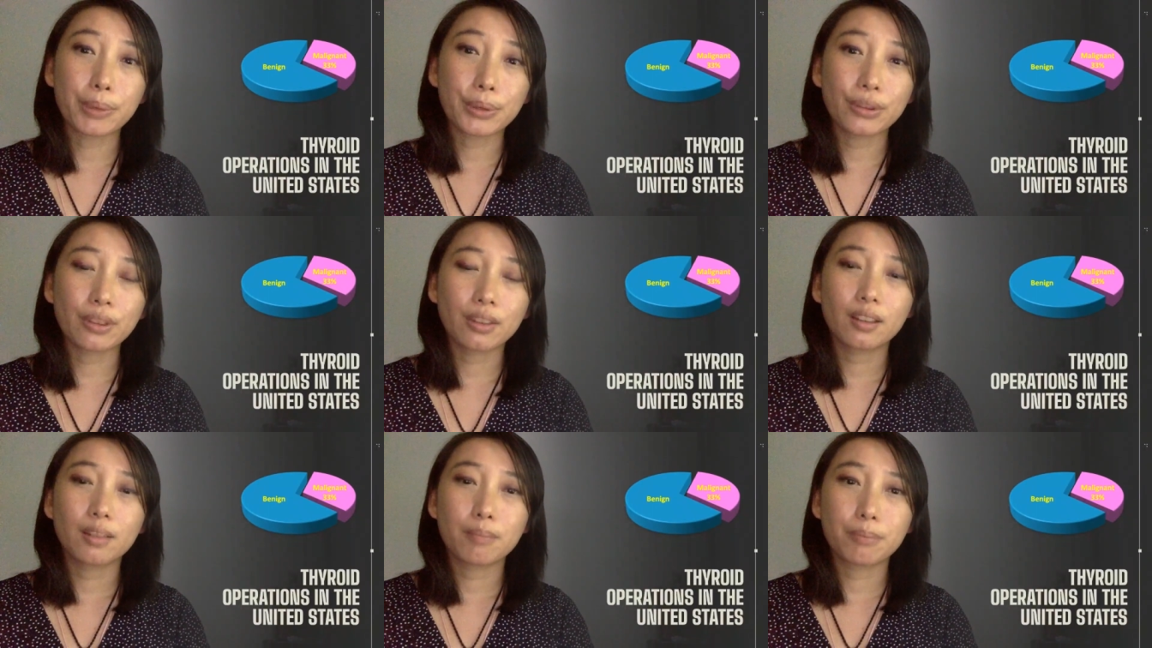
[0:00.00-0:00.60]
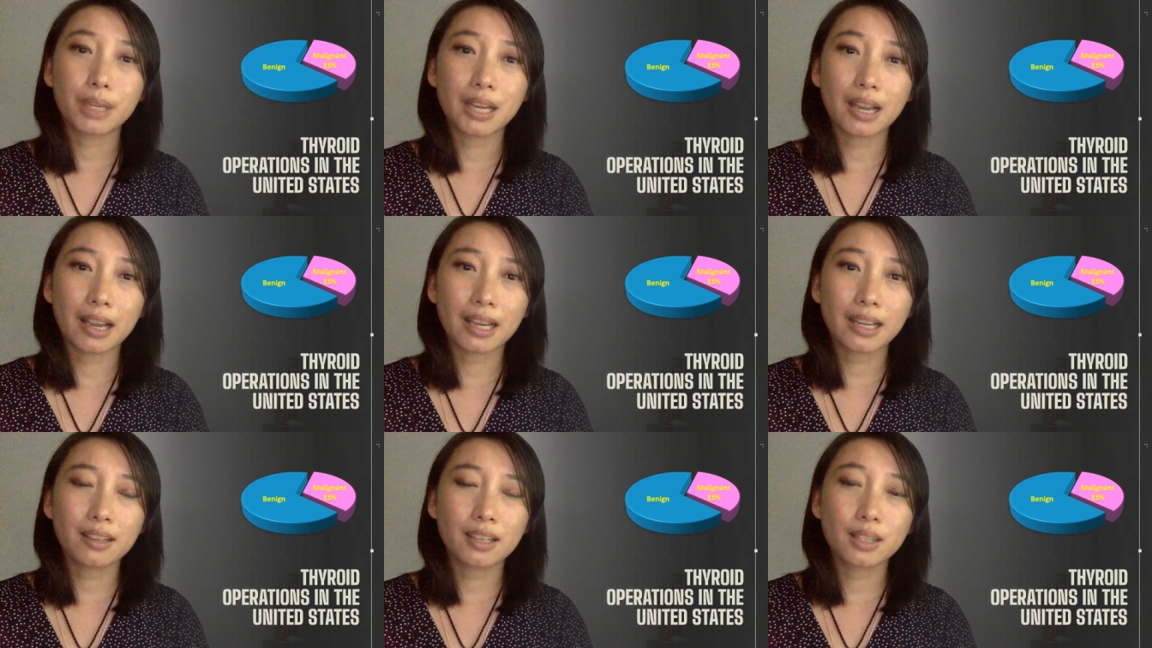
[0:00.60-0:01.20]
Both
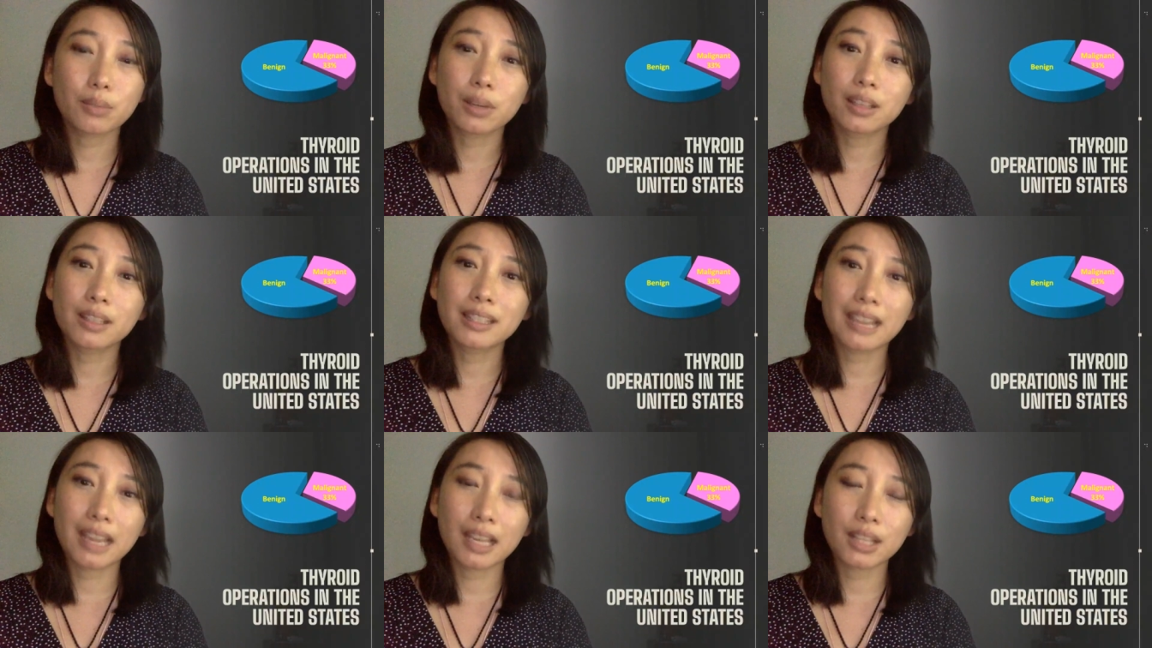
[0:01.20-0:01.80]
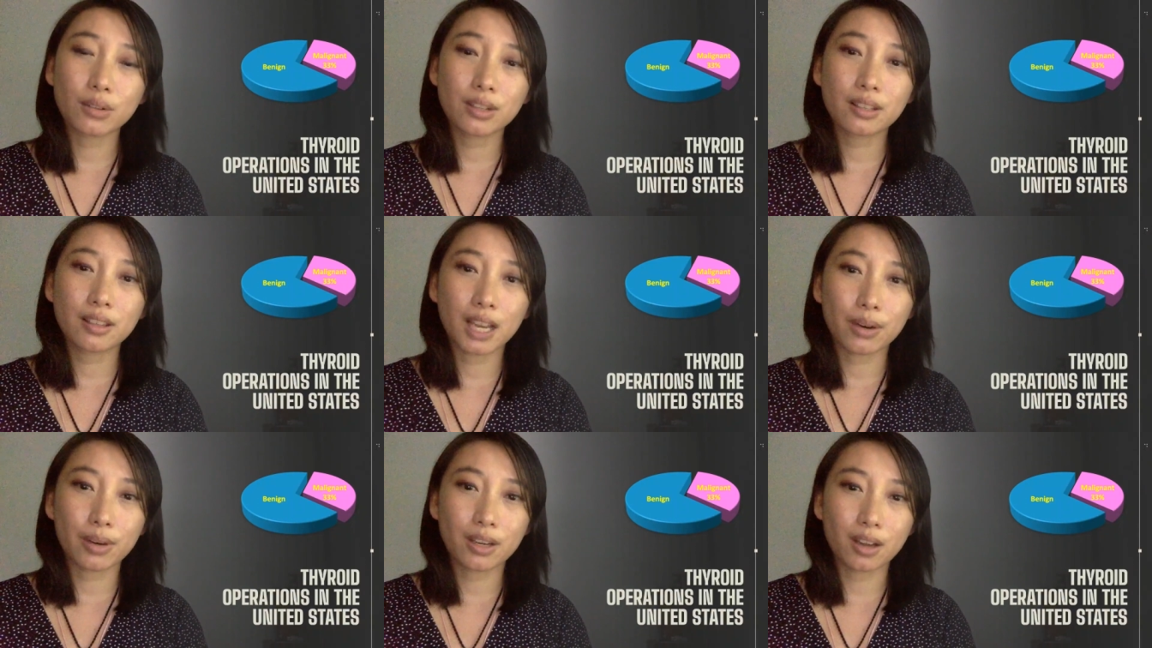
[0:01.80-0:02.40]
Benign as well as
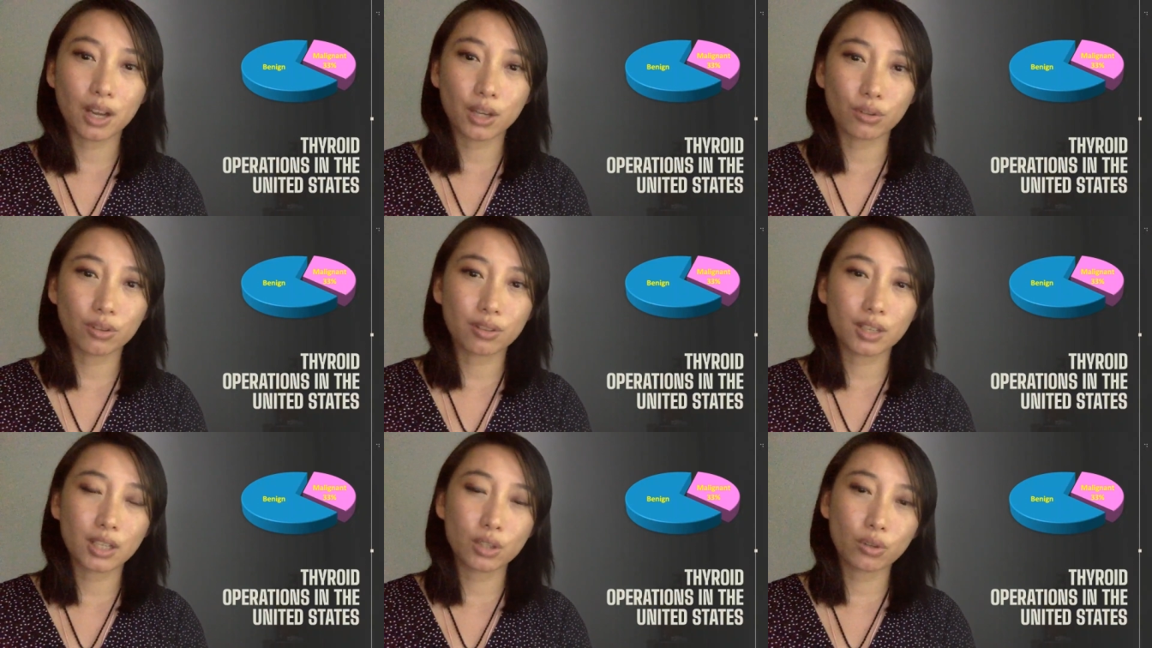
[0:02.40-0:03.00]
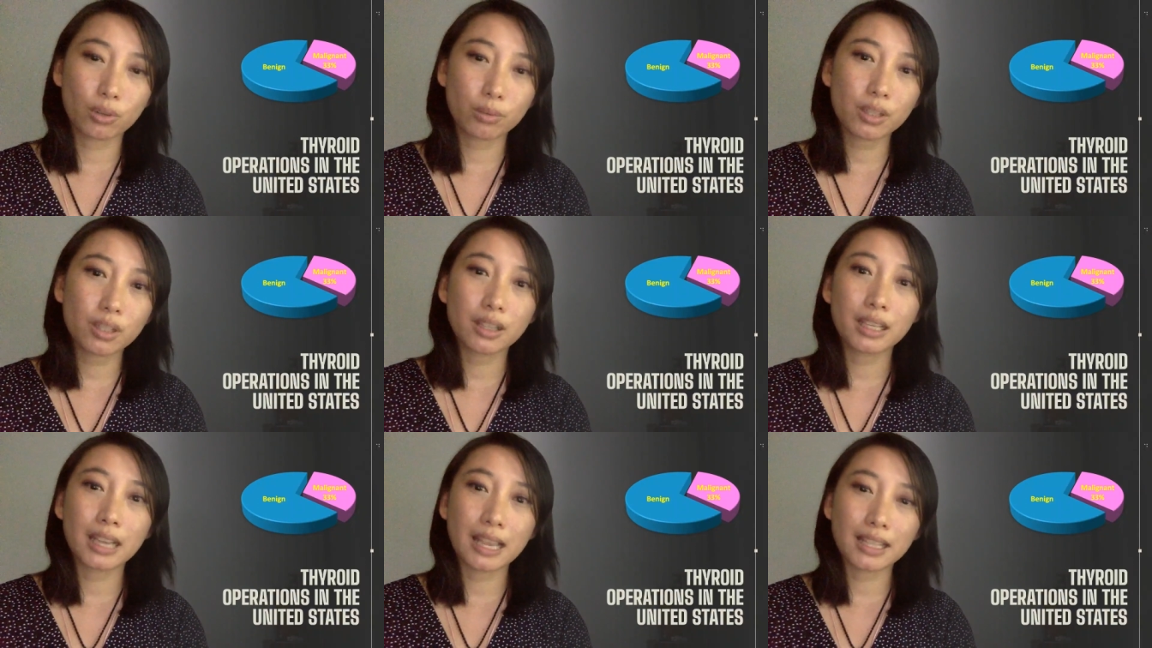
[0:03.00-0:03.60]
cancerous thyroid nodules
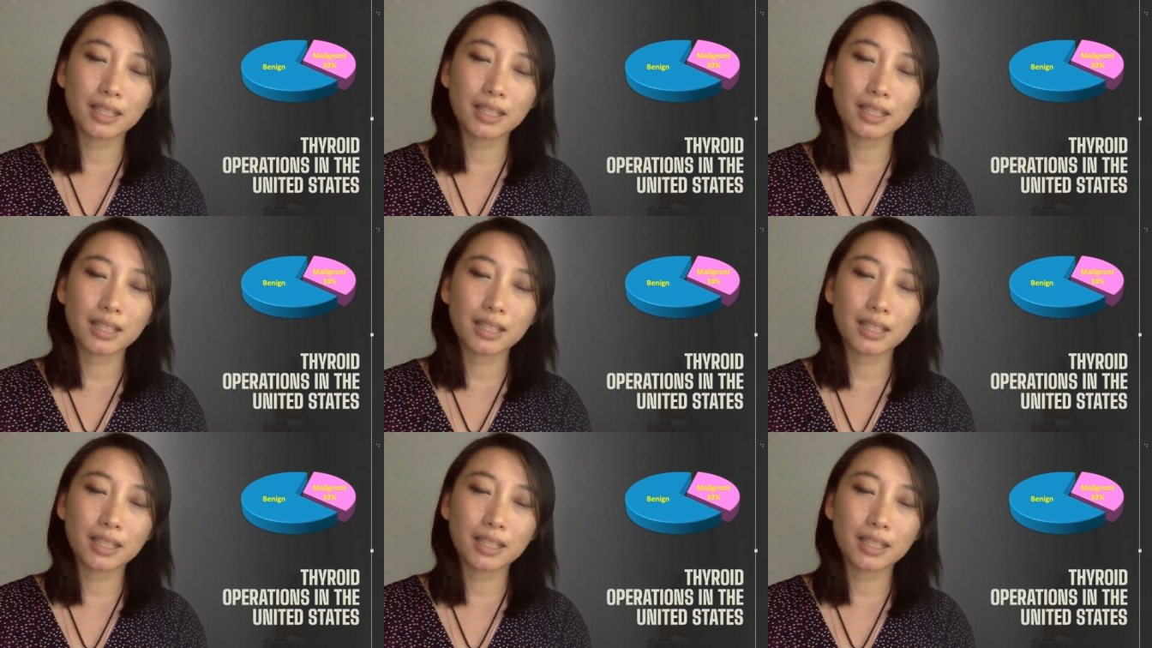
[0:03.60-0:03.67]
contribute to an